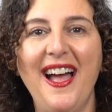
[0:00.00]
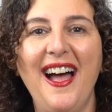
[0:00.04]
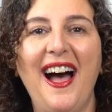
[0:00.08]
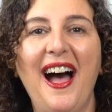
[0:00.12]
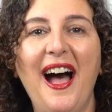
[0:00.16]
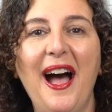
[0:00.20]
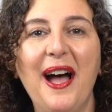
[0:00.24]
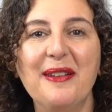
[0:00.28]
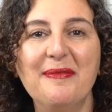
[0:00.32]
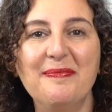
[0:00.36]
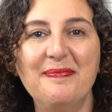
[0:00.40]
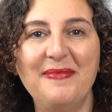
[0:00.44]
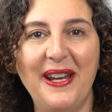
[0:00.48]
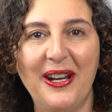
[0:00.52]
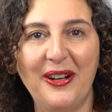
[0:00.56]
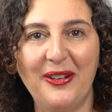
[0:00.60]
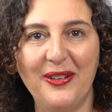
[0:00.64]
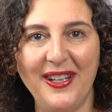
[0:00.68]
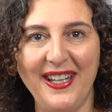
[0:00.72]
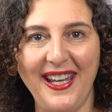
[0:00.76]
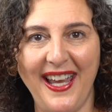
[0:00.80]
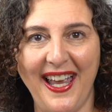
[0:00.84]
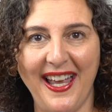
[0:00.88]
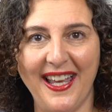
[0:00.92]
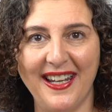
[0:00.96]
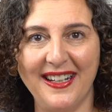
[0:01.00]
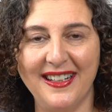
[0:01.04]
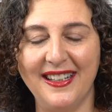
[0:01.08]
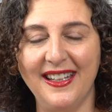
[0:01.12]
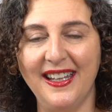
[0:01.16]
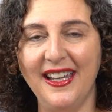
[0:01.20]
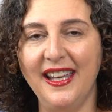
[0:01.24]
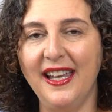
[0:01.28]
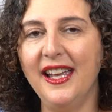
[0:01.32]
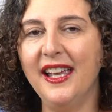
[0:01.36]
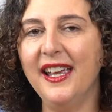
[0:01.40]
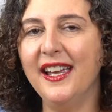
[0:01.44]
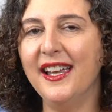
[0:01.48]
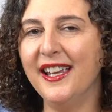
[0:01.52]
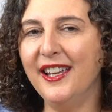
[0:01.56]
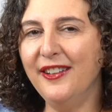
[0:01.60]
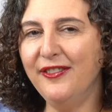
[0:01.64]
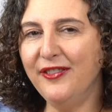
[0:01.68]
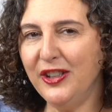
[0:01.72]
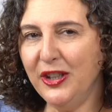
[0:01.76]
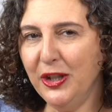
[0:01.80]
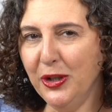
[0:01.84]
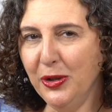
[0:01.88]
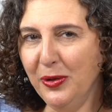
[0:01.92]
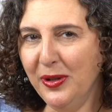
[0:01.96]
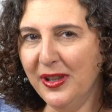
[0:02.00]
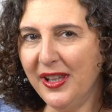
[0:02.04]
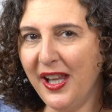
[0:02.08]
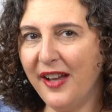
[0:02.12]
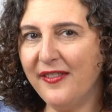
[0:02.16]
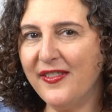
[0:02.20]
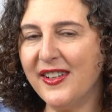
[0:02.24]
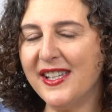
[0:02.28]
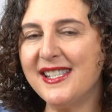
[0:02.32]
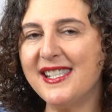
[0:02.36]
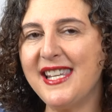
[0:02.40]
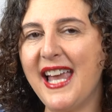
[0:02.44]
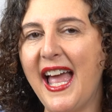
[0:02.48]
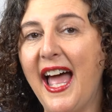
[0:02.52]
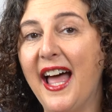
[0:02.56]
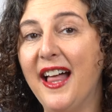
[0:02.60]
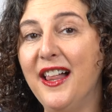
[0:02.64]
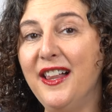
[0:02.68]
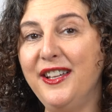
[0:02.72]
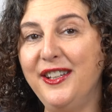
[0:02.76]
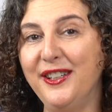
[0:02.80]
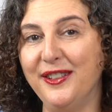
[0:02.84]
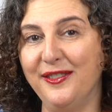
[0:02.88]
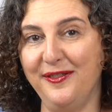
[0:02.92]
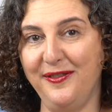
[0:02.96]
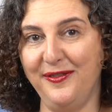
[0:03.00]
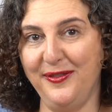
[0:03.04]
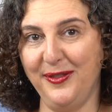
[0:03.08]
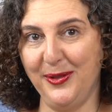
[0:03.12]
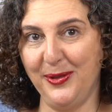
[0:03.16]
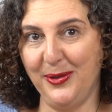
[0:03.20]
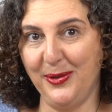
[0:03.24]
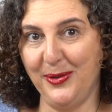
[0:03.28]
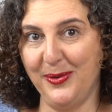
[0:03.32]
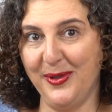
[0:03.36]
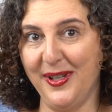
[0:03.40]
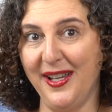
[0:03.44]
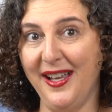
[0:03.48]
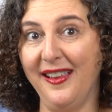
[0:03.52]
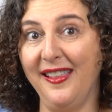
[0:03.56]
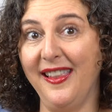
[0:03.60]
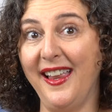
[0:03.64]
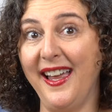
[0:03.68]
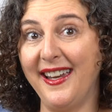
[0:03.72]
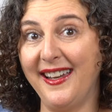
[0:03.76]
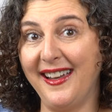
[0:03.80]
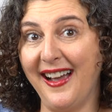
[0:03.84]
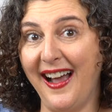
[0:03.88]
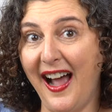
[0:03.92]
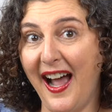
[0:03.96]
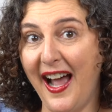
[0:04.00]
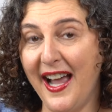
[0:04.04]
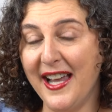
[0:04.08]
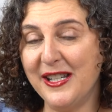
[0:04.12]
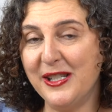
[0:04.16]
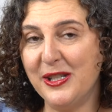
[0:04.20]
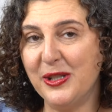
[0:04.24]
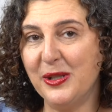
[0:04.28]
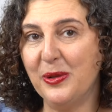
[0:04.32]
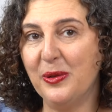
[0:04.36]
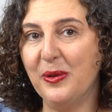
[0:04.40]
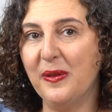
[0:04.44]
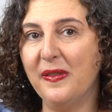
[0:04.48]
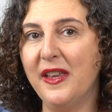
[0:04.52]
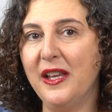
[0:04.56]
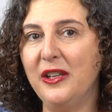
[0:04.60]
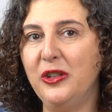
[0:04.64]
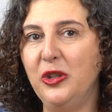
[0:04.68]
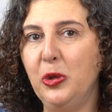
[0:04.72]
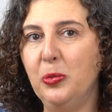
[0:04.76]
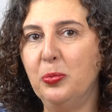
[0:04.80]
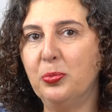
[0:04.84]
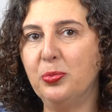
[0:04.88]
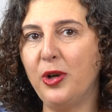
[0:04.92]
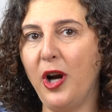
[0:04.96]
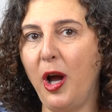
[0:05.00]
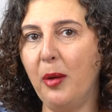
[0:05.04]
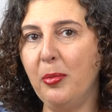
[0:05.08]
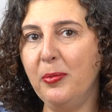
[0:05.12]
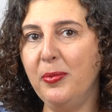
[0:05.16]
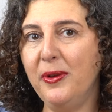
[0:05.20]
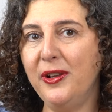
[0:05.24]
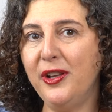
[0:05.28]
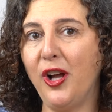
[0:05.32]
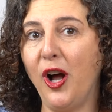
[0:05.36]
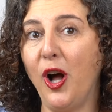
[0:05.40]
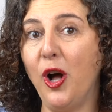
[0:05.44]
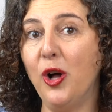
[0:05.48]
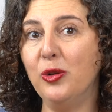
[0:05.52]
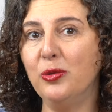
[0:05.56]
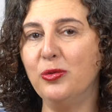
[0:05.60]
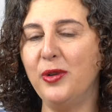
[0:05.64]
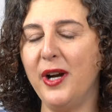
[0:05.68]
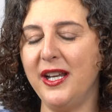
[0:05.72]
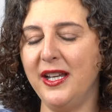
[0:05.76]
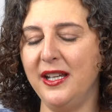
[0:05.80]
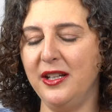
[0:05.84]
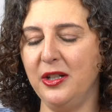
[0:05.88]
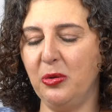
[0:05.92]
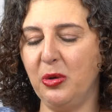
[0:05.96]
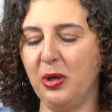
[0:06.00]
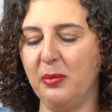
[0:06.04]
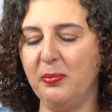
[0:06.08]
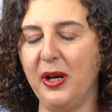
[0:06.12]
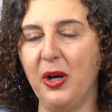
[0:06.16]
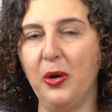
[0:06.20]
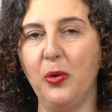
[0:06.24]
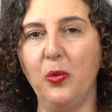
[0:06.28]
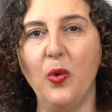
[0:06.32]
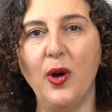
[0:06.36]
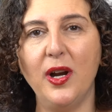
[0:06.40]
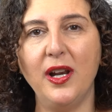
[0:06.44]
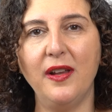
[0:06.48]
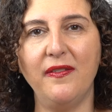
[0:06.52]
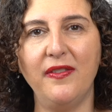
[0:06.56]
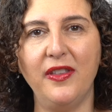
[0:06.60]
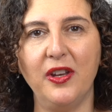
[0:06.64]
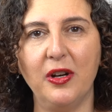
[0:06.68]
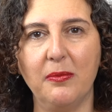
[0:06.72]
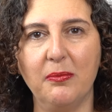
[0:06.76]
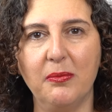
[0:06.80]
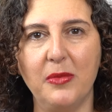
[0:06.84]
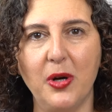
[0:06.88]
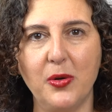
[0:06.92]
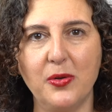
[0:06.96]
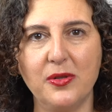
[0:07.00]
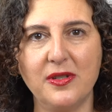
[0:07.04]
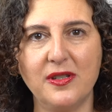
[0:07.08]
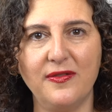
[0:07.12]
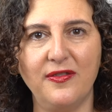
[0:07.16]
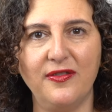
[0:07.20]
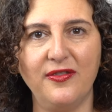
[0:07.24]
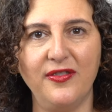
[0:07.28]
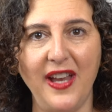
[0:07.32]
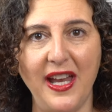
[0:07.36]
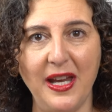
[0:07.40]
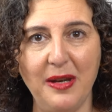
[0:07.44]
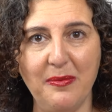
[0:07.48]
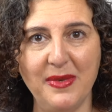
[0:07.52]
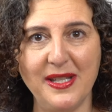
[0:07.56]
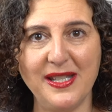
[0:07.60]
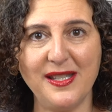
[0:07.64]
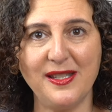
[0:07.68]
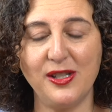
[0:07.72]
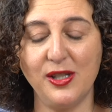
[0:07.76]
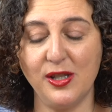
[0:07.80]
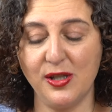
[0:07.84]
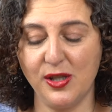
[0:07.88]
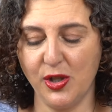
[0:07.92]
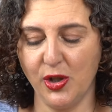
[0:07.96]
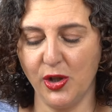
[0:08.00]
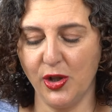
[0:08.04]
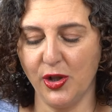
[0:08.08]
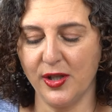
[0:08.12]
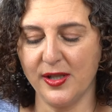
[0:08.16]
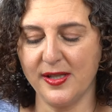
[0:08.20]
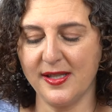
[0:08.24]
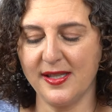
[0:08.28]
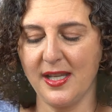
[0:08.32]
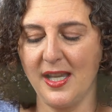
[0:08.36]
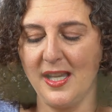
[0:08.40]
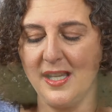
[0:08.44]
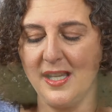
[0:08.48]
I'm Marianne. If you love Italian food like I do, then you probably already know about one of their most famous desserts,